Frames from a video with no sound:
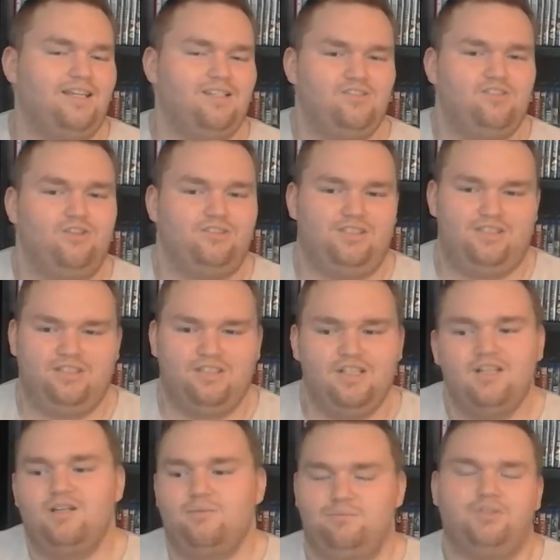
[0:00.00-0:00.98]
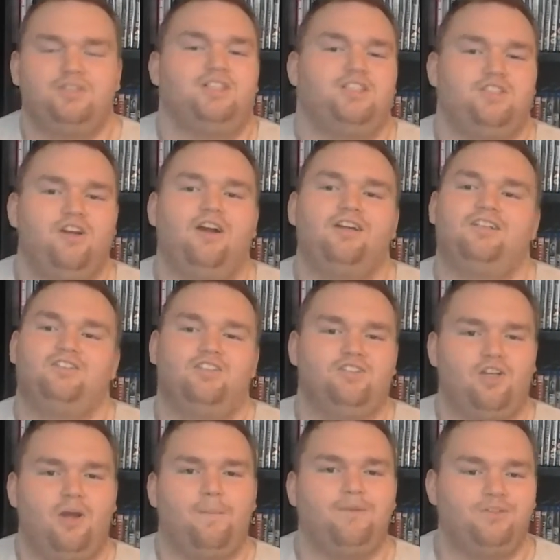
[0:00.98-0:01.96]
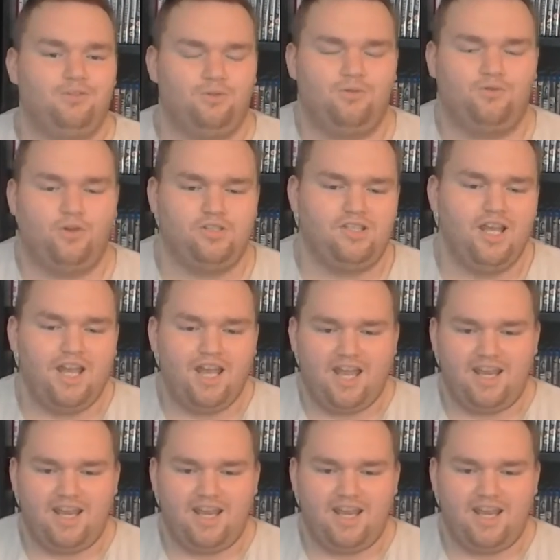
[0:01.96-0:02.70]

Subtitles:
He's not this British guy that's just coming to do a voice.